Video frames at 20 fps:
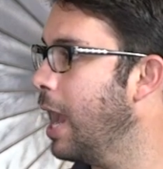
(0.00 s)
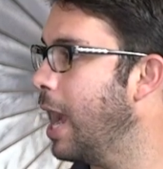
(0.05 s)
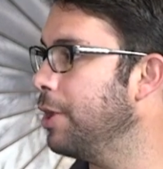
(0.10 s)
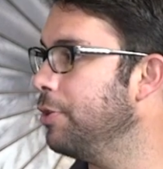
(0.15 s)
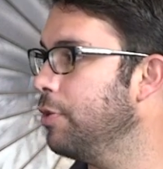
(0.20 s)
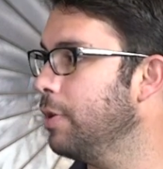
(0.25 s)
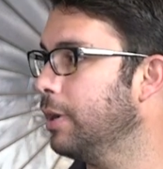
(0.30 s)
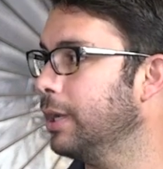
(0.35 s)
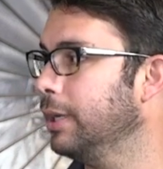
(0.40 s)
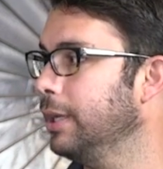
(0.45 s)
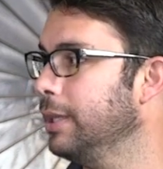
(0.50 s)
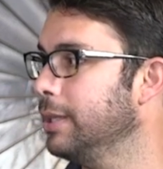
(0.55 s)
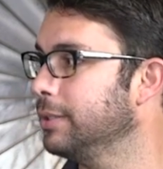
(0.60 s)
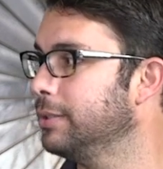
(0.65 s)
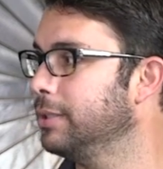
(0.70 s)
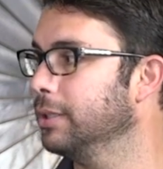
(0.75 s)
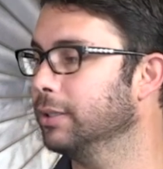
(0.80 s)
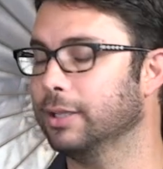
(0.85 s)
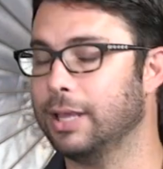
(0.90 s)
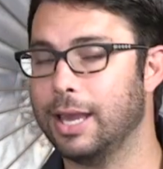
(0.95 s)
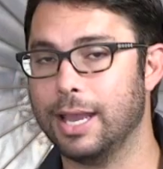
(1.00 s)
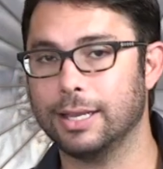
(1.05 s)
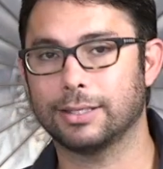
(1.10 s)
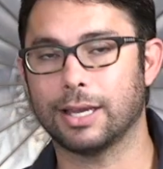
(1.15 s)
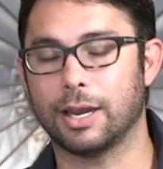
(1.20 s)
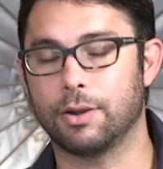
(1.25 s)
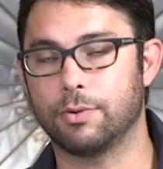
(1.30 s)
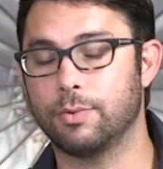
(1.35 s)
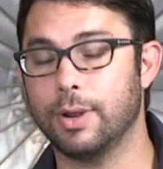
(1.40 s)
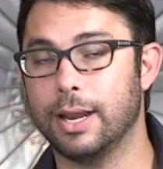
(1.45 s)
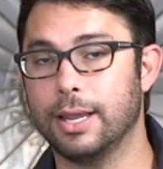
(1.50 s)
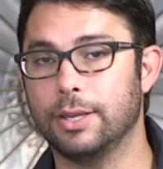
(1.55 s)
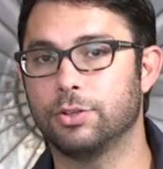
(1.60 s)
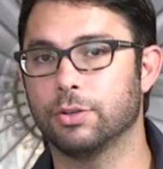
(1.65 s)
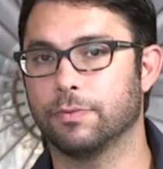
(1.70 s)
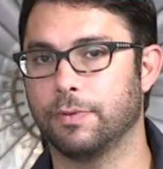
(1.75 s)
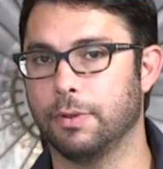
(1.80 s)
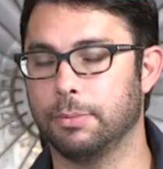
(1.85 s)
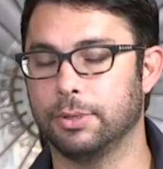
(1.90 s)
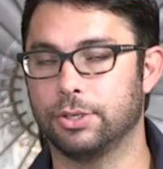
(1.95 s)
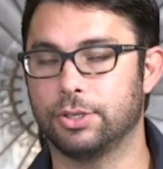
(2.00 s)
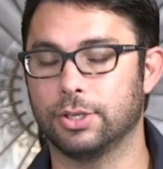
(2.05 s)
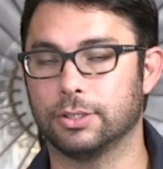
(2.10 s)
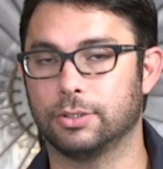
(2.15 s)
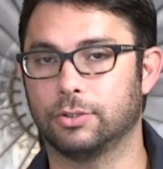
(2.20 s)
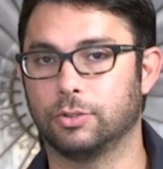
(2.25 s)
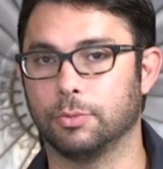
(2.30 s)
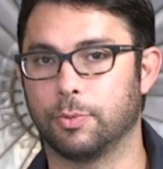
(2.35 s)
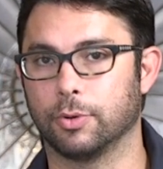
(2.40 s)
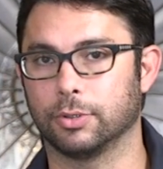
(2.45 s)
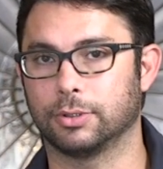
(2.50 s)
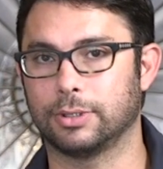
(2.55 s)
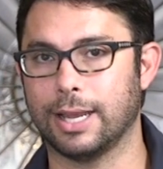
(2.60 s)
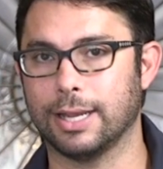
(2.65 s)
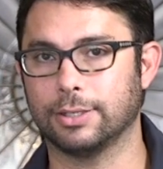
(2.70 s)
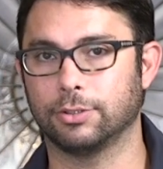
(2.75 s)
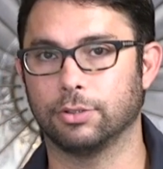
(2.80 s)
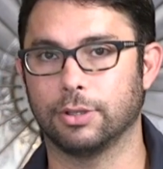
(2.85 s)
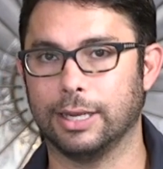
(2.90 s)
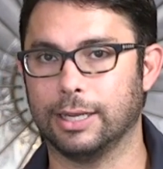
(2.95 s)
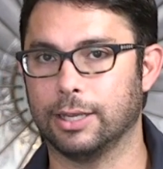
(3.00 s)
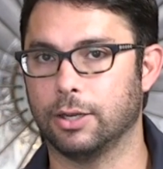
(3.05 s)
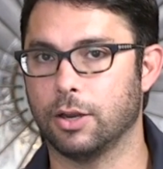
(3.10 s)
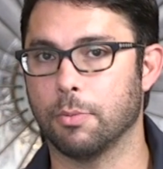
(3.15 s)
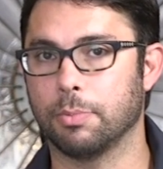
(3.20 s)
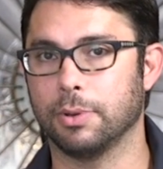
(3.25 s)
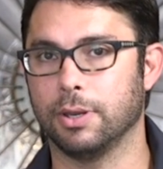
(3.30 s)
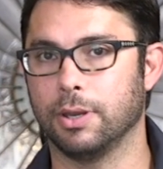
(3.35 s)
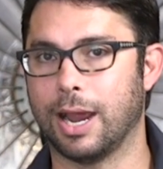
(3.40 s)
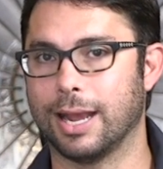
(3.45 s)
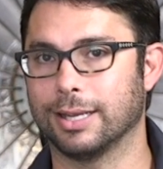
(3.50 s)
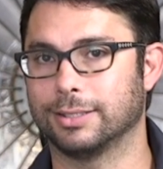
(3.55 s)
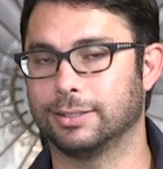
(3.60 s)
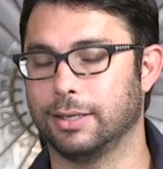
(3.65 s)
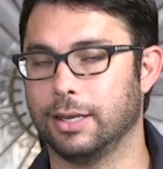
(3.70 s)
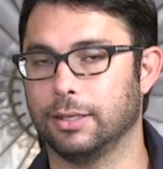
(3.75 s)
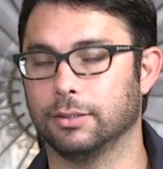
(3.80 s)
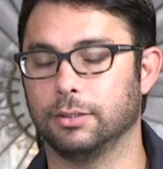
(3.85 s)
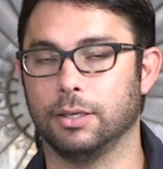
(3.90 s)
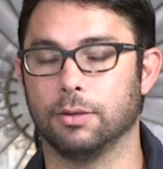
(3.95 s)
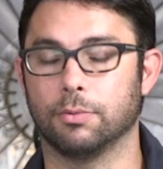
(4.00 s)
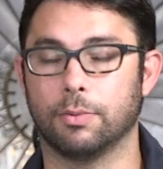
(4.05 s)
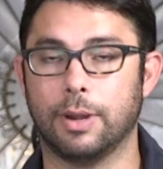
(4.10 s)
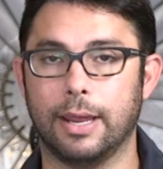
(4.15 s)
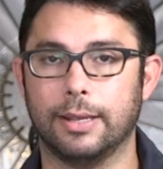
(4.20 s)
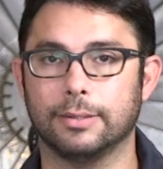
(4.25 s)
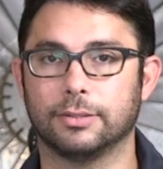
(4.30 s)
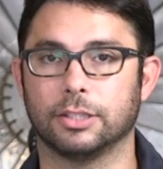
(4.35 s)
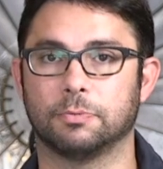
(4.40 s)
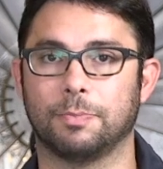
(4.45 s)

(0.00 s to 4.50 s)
and you can either select a range of images to protect so they cannot be accidentally erased,